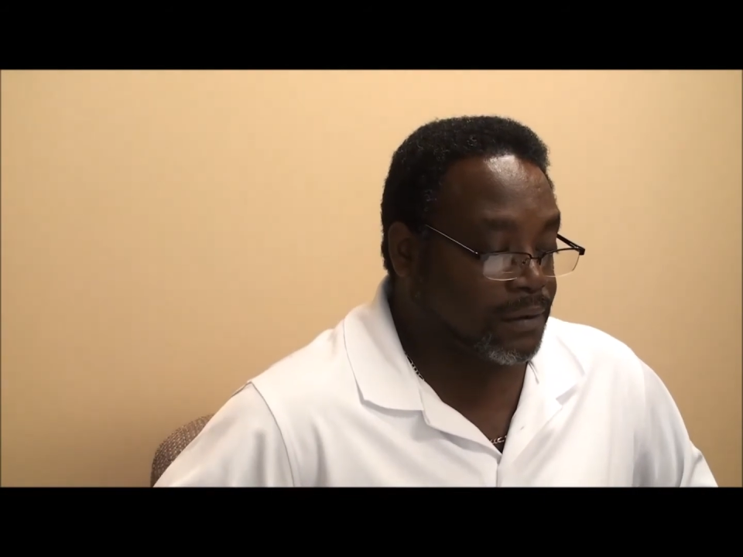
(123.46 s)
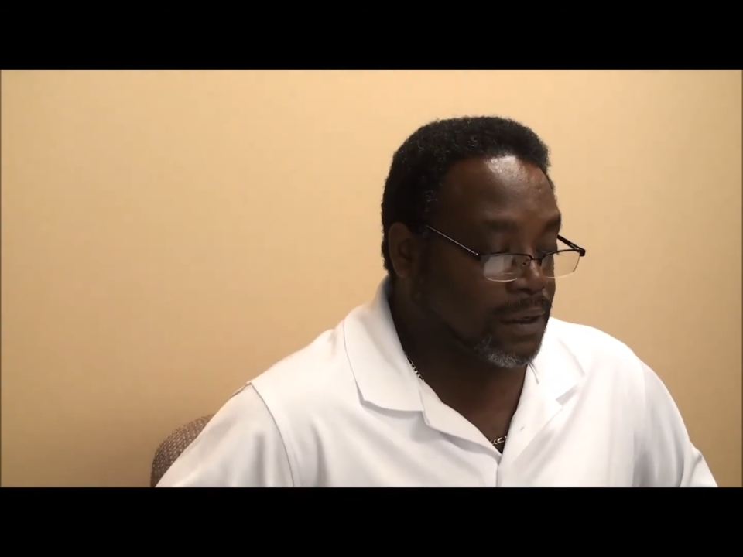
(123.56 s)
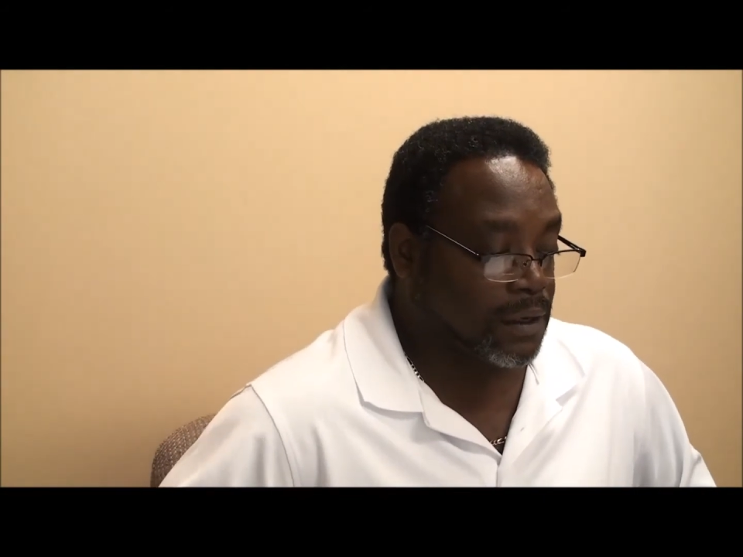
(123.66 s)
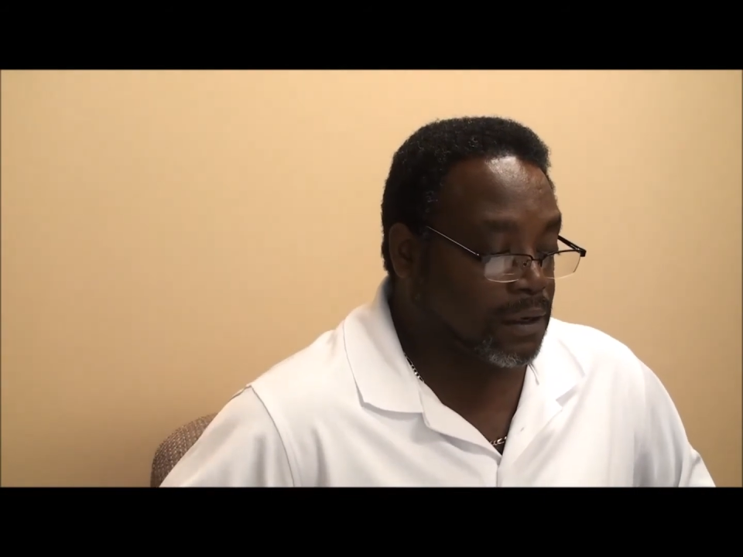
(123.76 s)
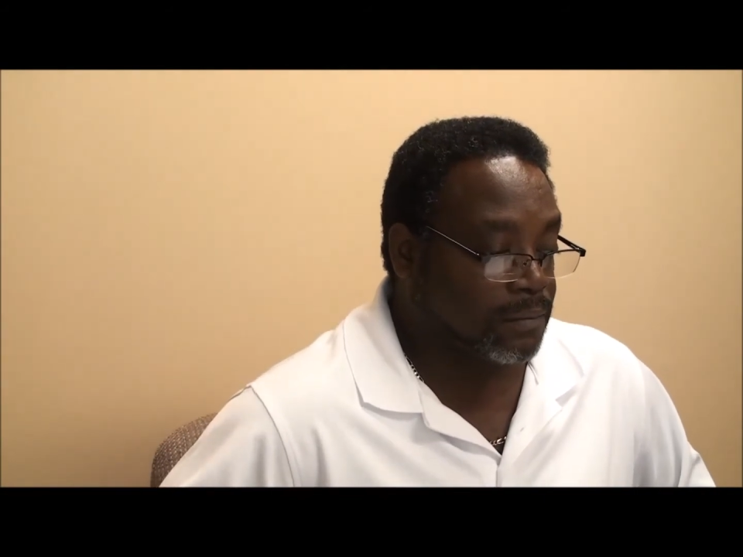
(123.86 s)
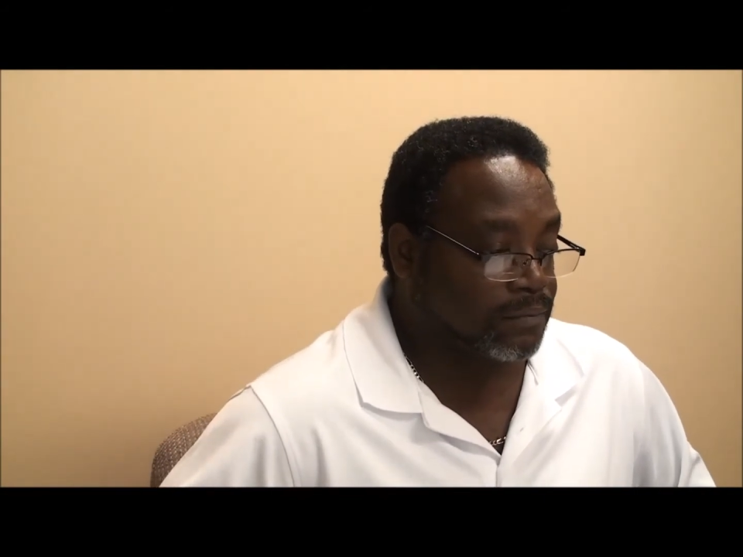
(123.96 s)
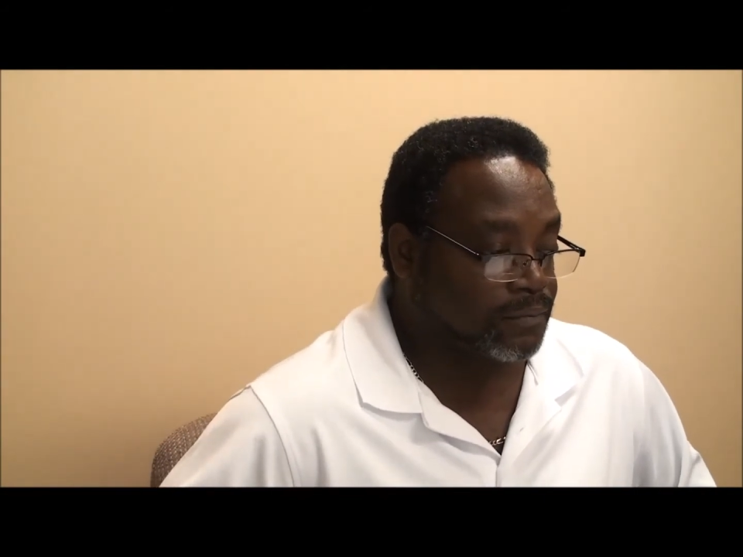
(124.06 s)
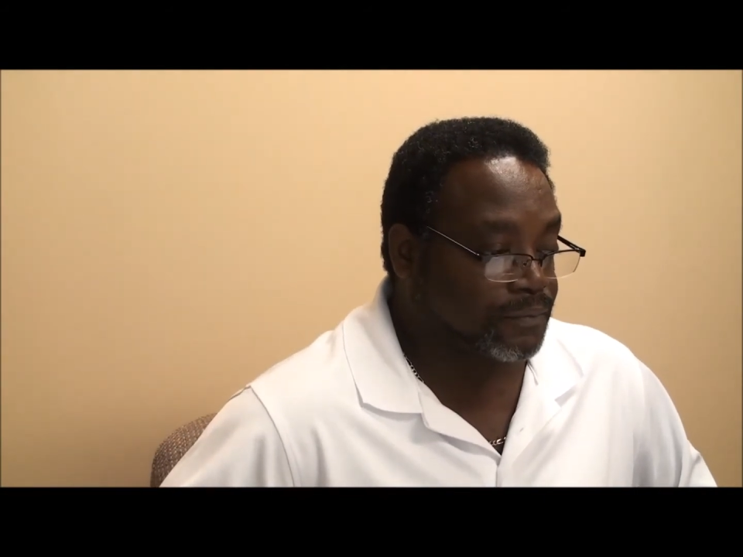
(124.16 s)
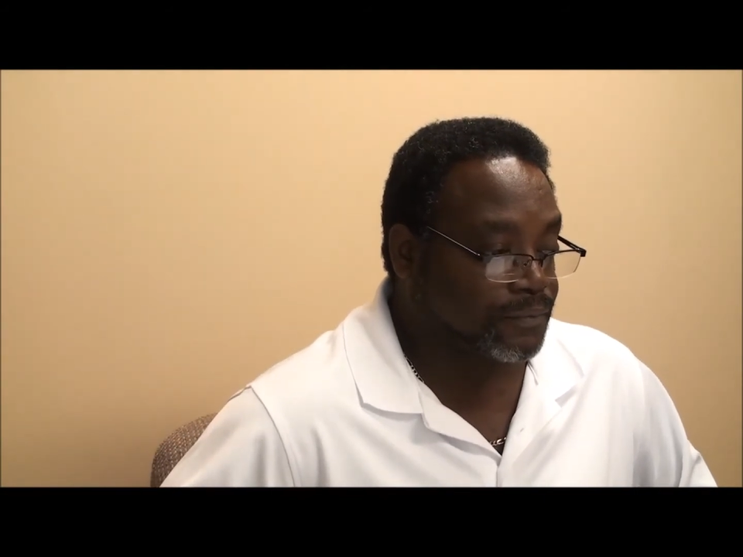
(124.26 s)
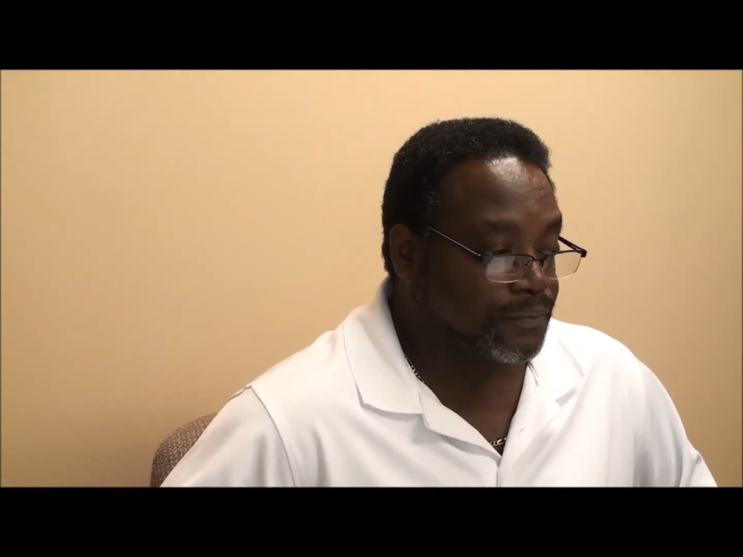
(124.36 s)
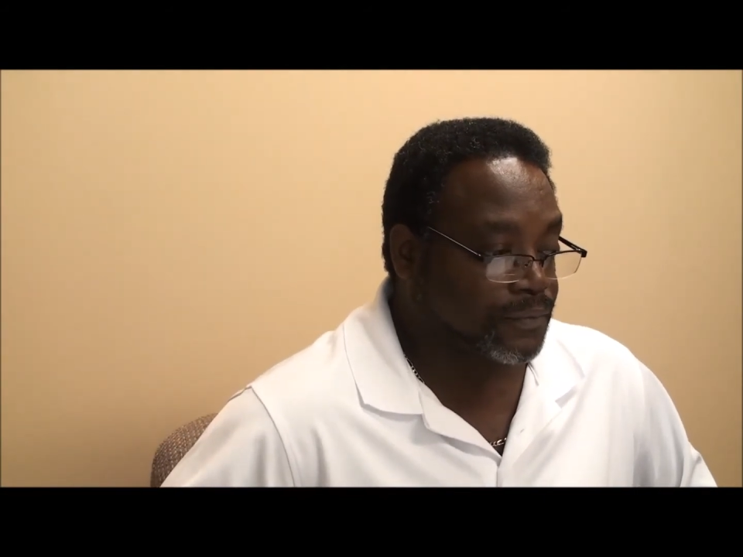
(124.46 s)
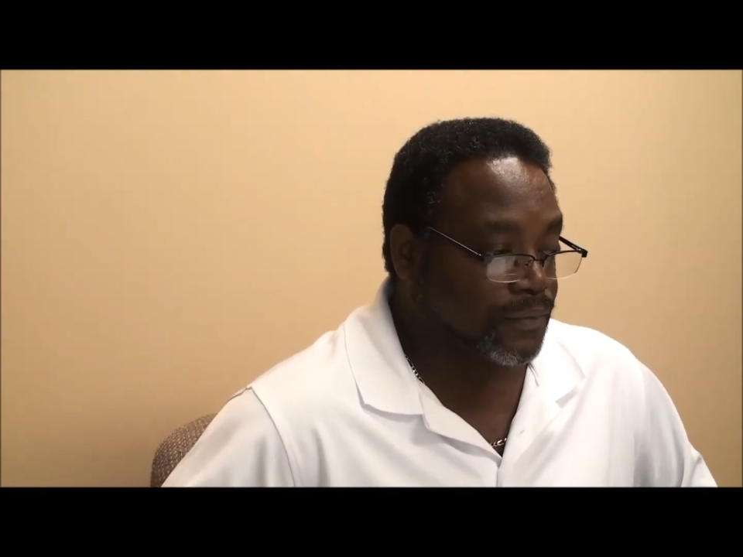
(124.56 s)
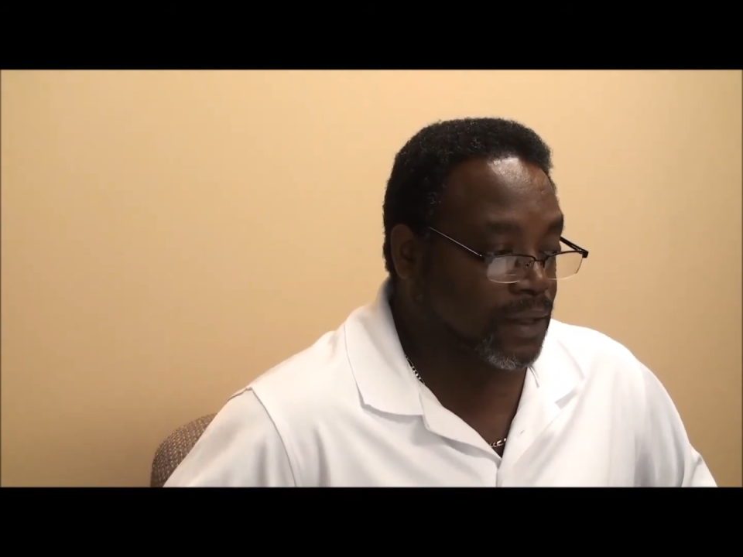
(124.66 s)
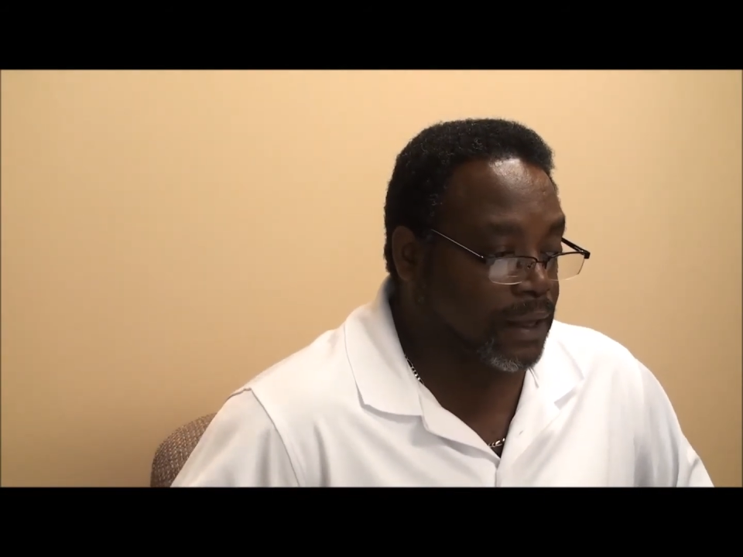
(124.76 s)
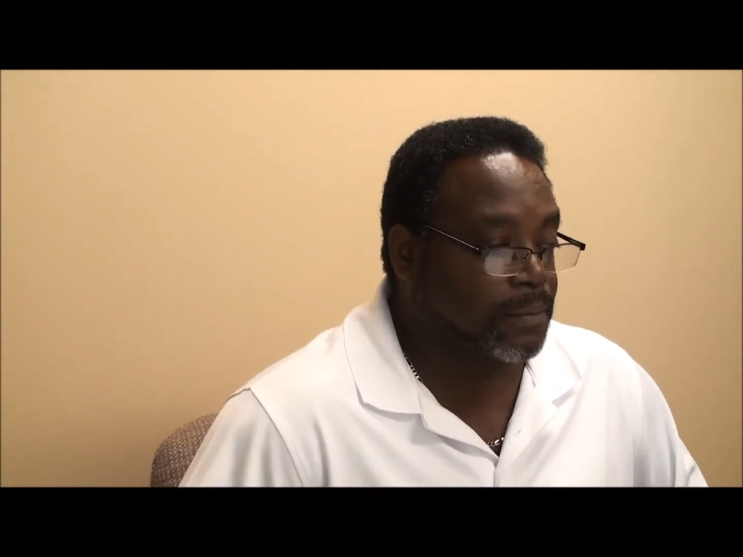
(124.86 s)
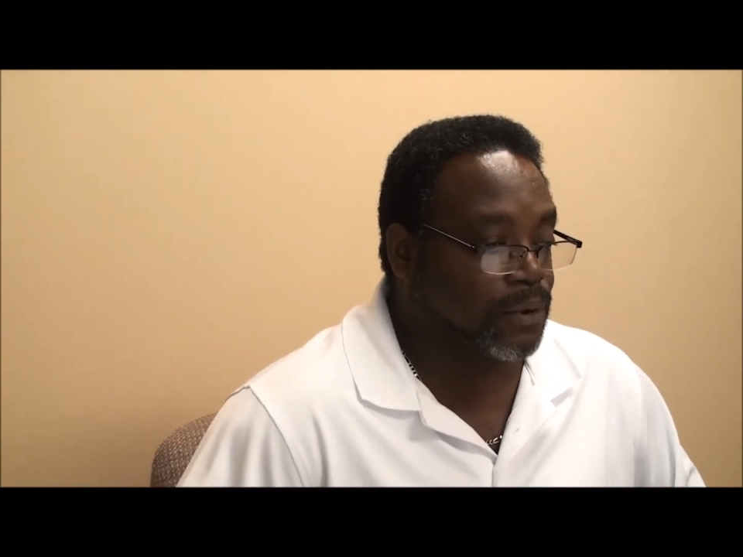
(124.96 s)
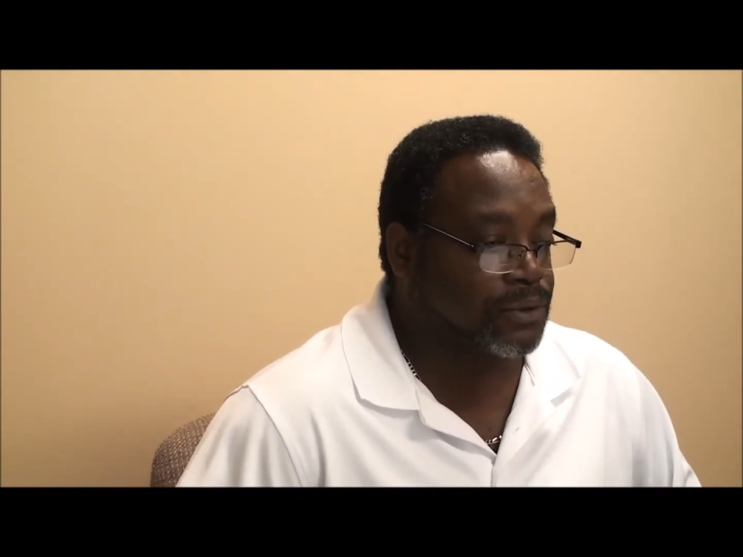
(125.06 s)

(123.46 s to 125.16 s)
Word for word: um, able